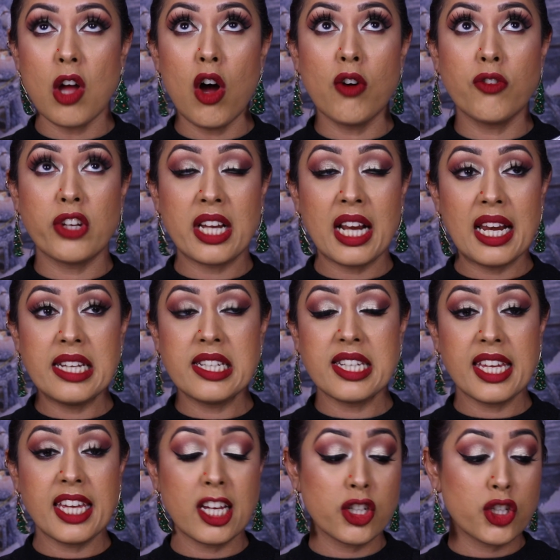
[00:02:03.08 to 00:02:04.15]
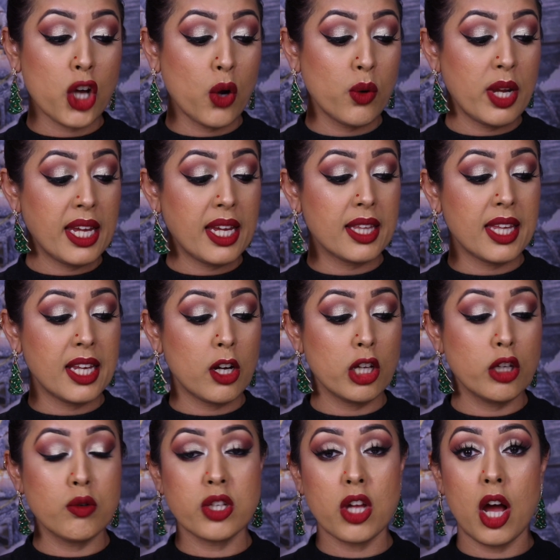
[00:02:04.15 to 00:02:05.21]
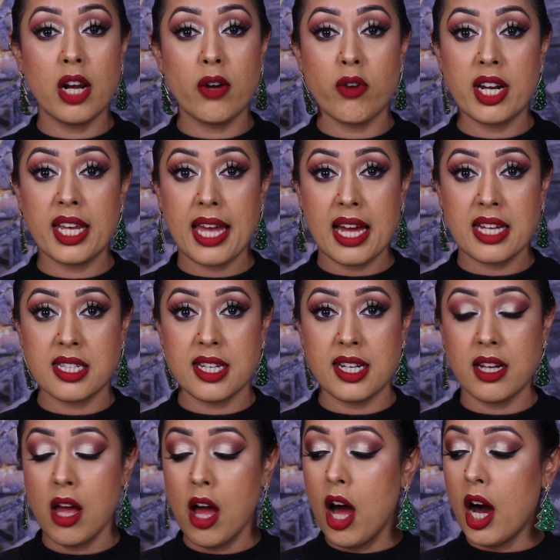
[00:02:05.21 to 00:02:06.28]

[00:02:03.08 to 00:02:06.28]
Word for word: after cleansing and toning, then I use hyaluronic acid.